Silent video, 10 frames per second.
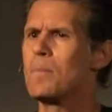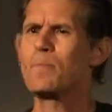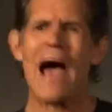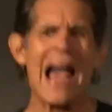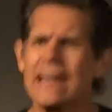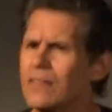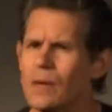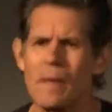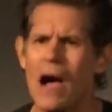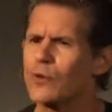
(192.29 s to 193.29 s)
pack
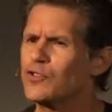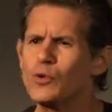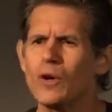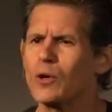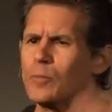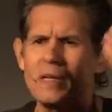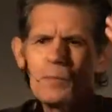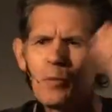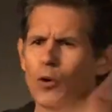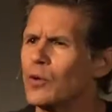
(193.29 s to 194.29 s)
them out. 200
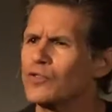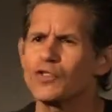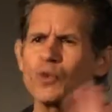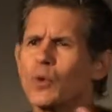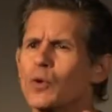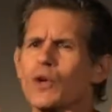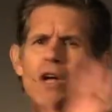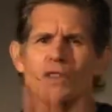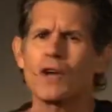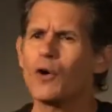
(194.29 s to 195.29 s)
people close the door,
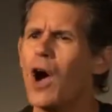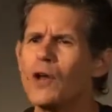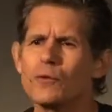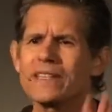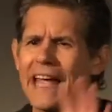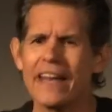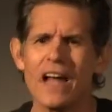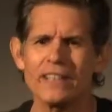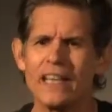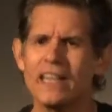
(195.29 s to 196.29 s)
the other 100
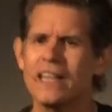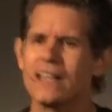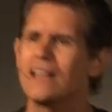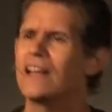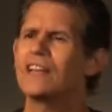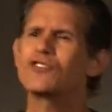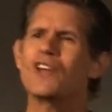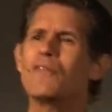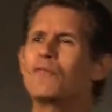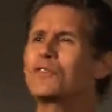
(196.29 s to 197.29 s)
cannot get in. And
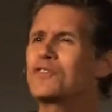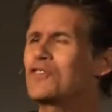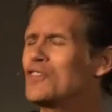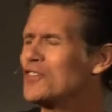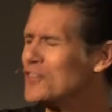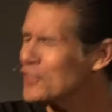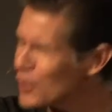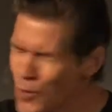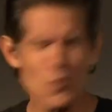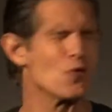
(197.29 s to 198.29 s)
Jeff was
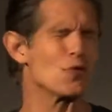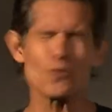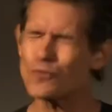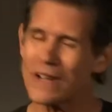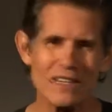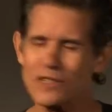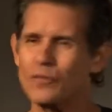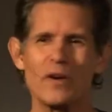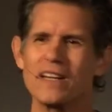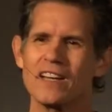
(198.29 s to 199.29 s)
so crazy
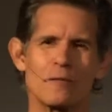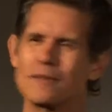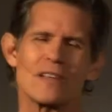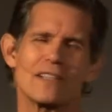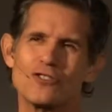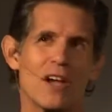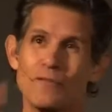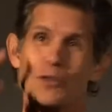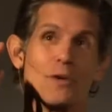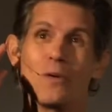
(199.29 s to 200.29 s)
funny. Everybody's like, Jeff,
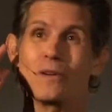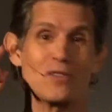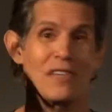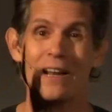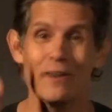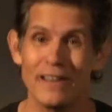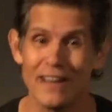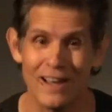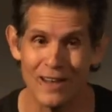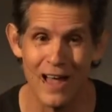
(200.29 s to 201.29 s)
you're going to Saturday
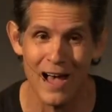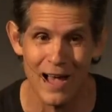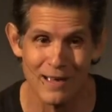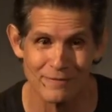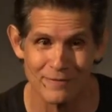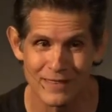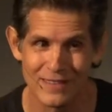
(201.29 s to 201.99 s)
Night Live.